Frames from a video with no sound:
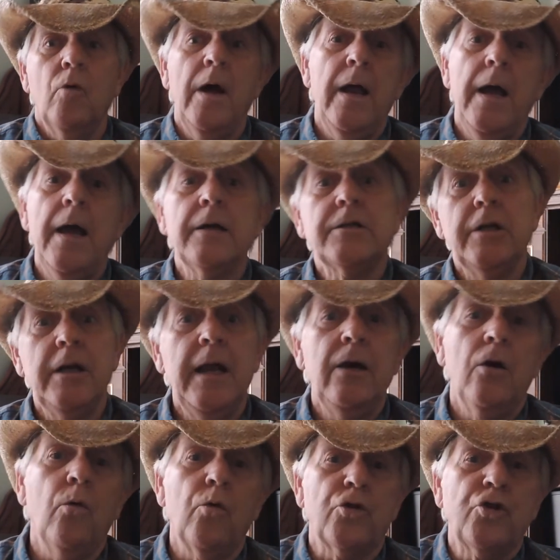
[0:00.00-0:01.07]
Well, actually,
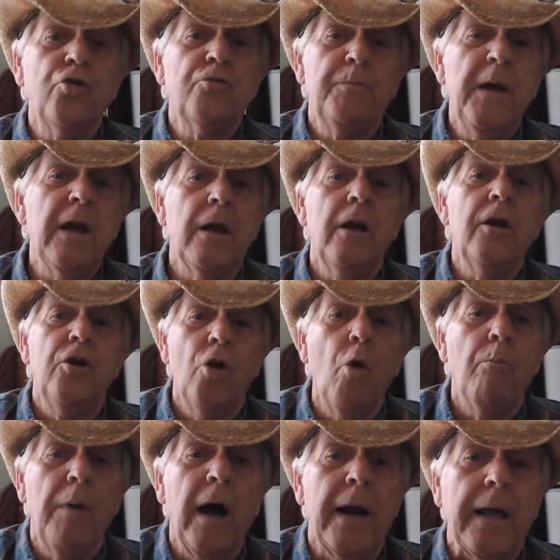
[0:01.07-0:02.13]
ain't no excuse big ignorant
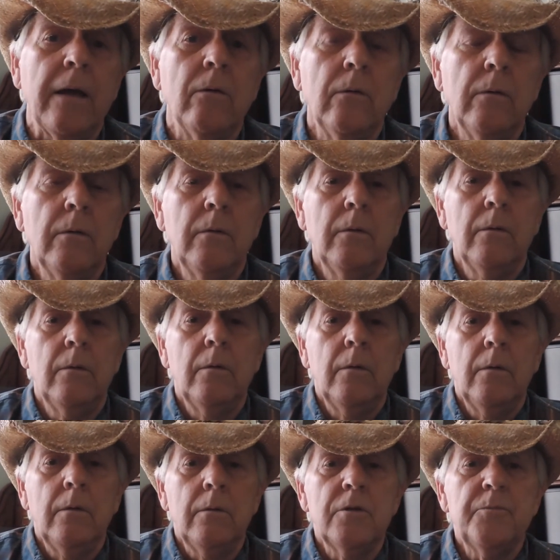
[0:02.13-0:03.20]
nobody.
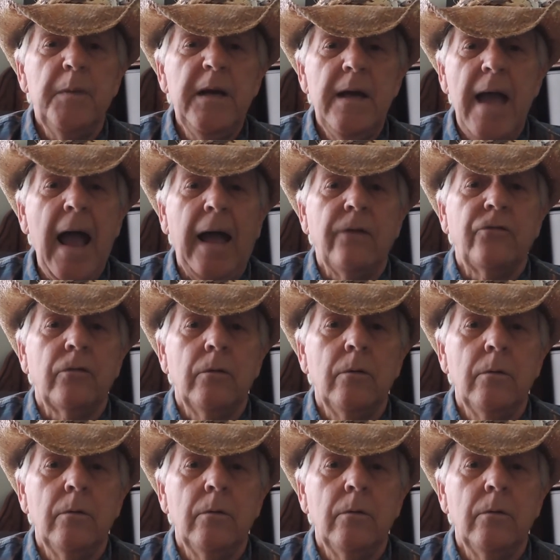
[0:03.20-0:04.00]
Just be nice.